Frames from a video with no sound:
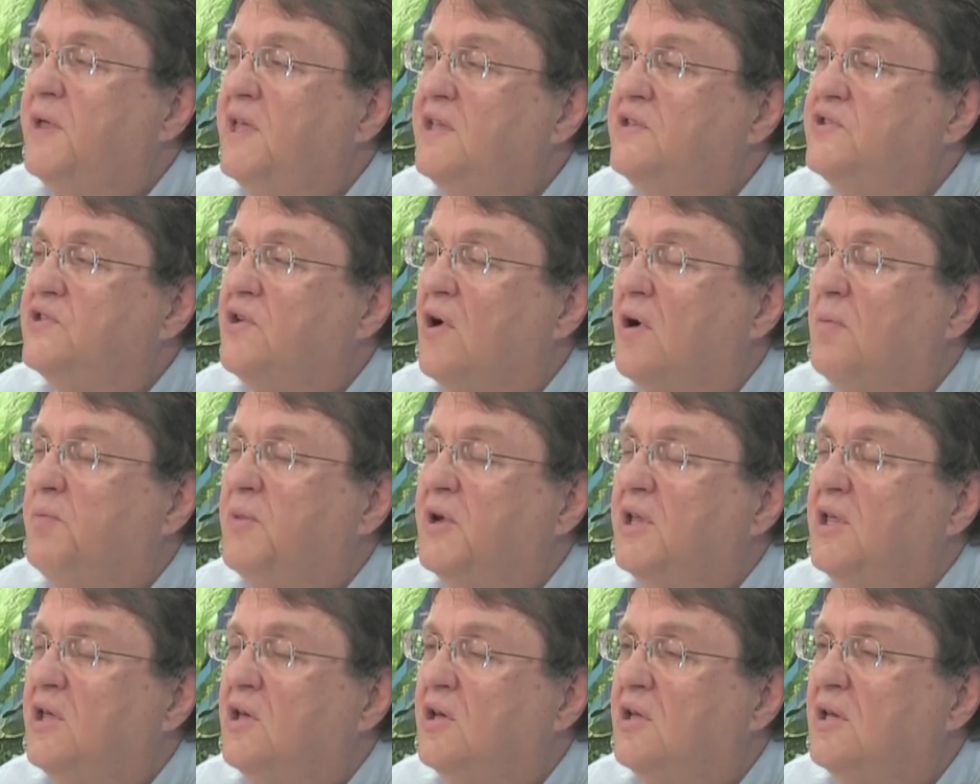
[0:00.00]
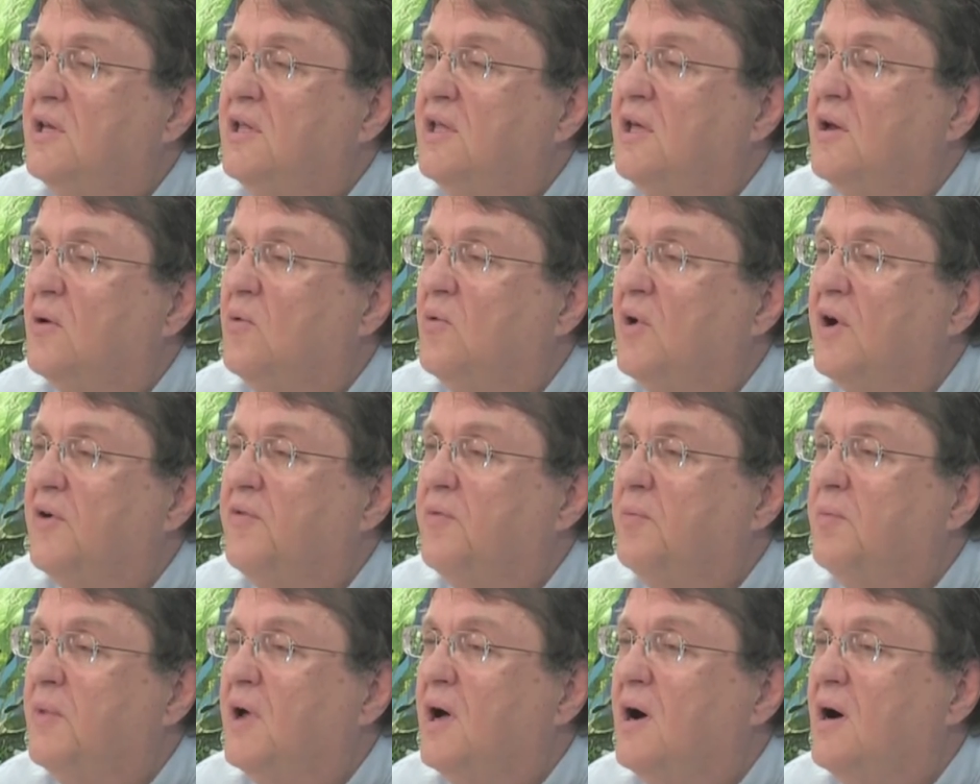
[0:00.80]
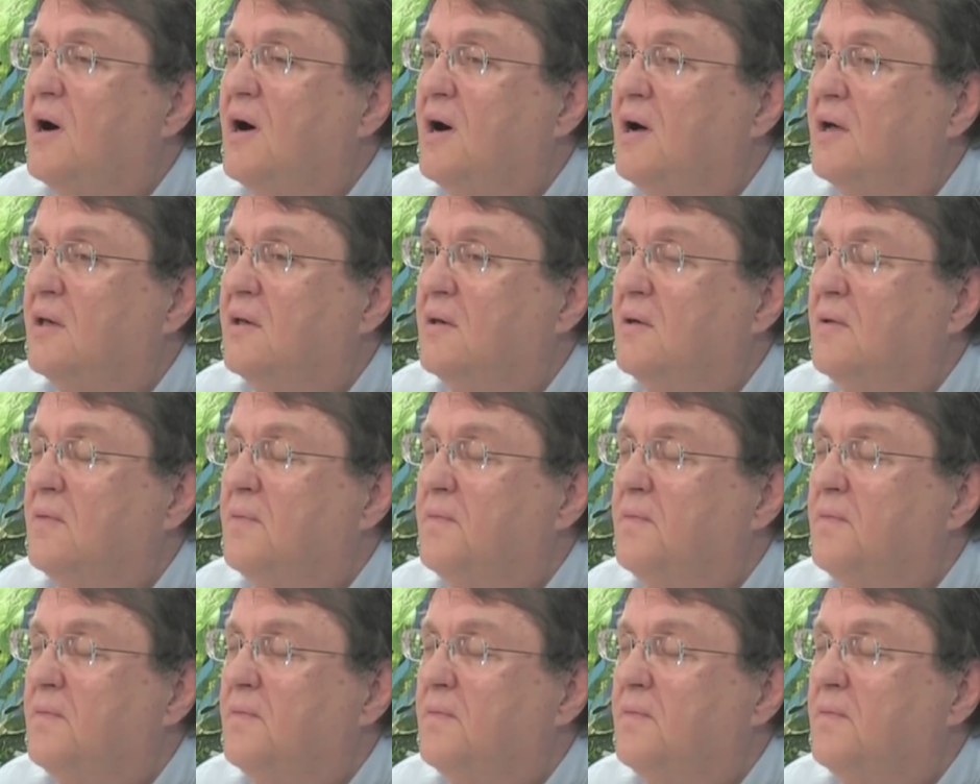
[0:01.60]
Esau, but he couldn't get away from God.